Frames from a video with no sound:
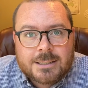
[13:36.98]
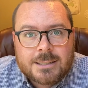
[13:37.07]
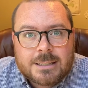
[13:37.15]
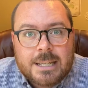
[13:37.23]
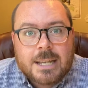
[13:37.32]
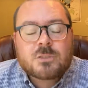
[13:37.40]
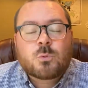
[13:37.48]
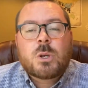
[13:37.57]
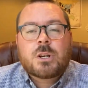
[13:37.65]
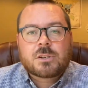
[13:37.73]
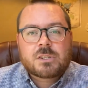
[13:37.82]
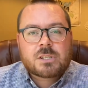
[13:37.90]
Yes,
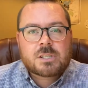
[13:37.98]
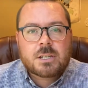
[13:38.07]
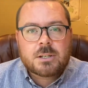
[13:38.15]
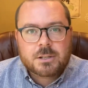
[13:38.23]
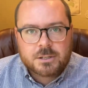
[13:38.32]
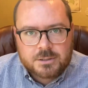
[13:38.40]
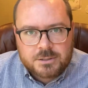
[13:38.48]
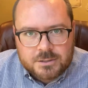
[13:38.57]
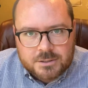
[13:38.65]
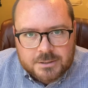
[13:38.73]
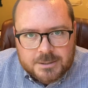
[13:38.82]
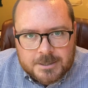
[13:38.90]
we are
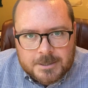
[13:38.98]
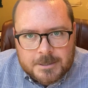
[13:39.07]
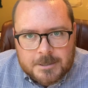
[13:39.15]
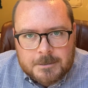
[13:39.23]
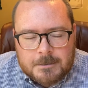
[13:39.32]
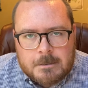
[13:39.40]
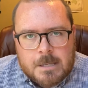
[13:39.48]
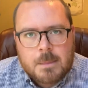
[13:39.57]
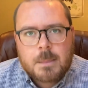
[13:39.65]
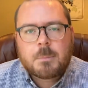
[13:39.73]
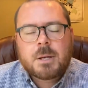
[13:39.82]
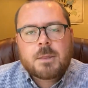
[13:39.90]
sinners,
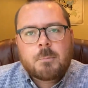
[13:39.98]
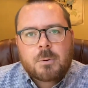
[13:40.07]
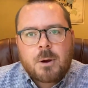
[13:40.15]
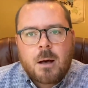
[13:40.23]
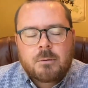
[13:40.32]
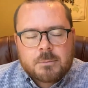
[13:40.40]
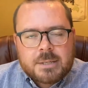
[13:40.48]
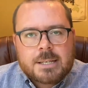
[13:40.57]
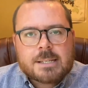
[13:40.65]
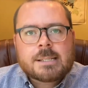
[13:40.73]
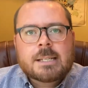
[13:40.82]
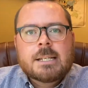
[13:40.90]
but the problem
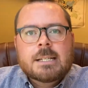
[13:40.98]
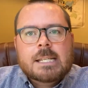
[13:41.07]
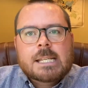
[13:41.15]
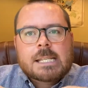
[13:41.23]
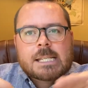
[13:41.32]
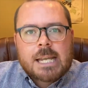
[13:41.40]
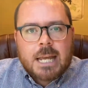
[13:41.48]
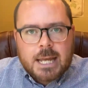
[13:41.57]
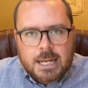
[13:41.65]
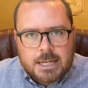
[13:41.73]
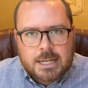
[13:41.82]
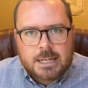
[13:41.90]
is
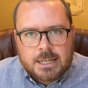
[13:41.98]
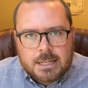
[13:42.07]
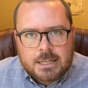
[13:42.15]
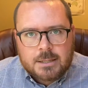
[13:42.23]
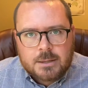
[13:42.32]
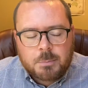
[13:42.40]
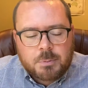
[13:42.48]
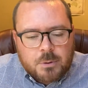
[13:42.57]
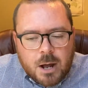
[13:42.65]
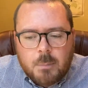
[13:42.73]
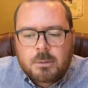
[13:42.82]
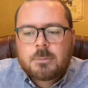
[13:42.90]
sin. The
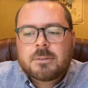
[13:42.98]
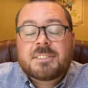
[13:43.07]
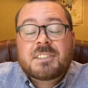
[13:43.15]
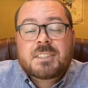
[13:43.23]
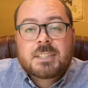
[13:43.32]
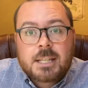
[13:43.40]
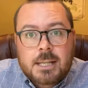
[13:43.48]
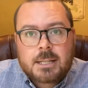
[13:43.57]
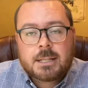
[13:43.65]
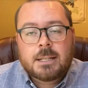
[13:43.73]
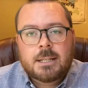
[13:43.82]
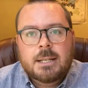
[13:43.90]
problem of
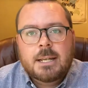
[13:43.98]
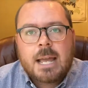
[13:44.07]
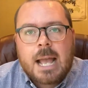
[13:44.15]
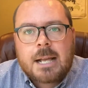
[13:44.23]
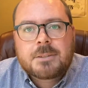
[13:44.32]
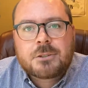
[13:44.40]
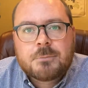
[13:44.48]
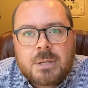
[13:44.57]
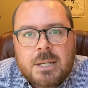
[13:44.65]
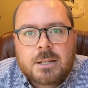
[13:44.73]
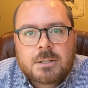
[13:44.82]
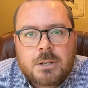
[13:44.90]
sin has to
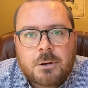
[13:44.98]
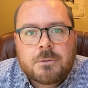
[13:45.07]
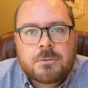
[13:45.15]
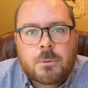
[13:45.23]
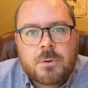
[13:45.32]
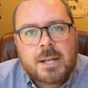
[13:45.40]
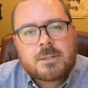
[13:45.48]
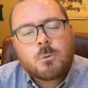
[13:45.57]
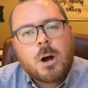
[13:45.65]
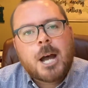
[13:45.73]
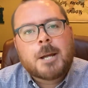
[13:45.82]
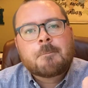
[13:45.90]
be atoned for. That's
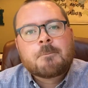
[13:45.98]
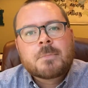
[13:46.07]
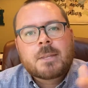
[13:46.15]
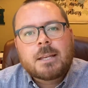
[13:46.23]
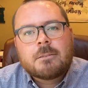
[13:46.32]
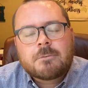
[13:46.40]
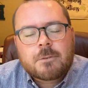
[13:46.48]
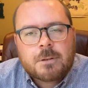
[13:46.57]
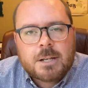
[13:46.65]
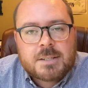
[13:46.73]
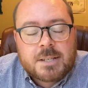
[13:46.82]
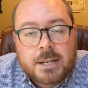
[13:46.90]
why in,
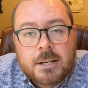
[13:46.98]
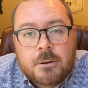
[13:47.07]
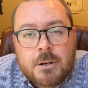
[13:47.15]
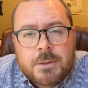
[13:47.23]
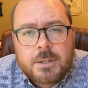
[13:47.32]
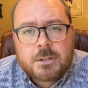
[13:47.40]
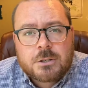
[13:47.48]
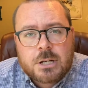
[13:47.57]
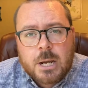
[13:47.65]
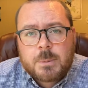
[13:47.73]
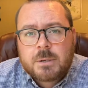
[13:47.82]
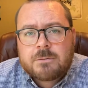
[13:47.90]
in 2 Corinthians
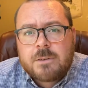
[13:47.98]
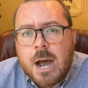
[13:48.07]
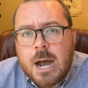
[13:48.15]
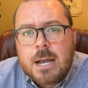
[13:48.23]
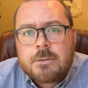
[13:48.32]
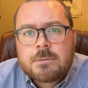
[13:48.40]
chapter 5,